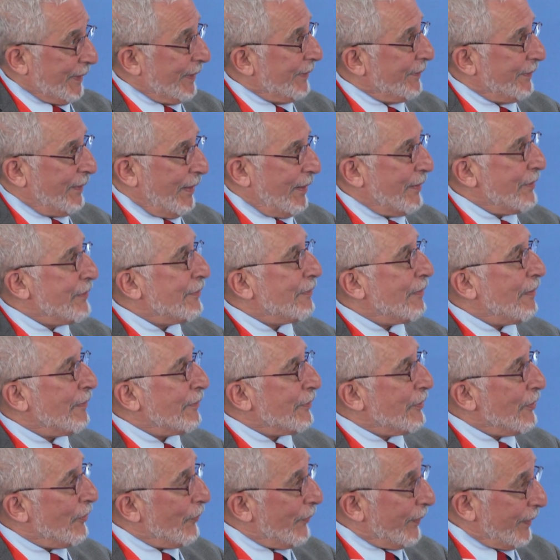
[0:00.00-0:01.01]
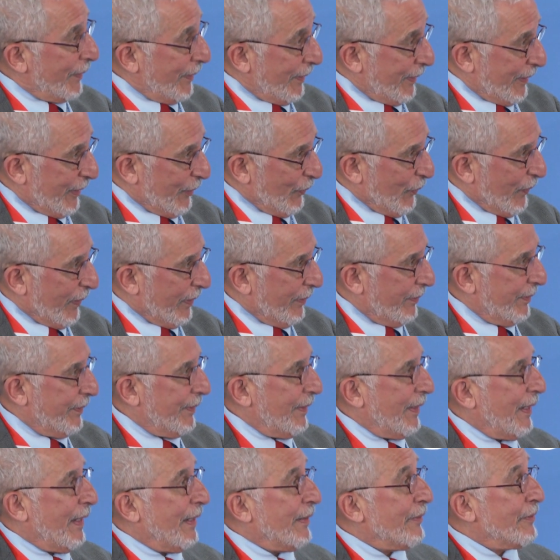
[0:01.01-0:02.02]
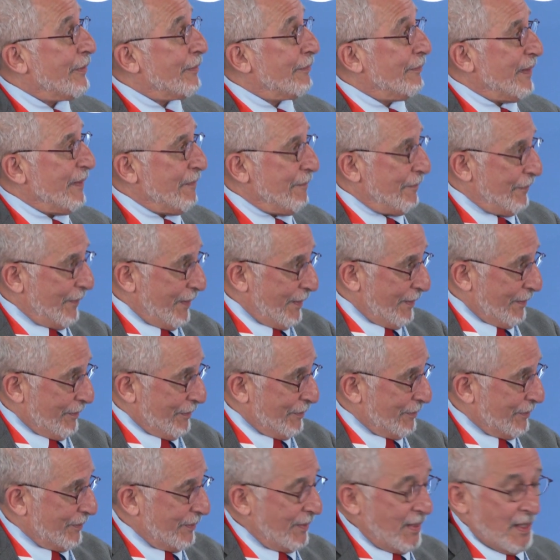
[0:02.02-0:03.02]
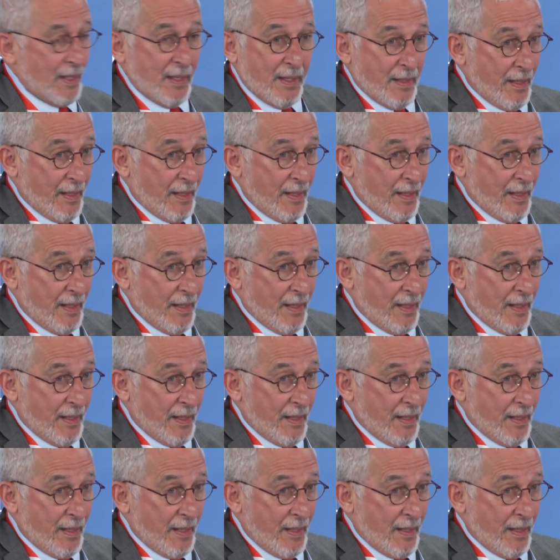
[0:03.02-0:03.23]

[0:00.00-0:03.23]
and neither are going anywhere, and three faiths.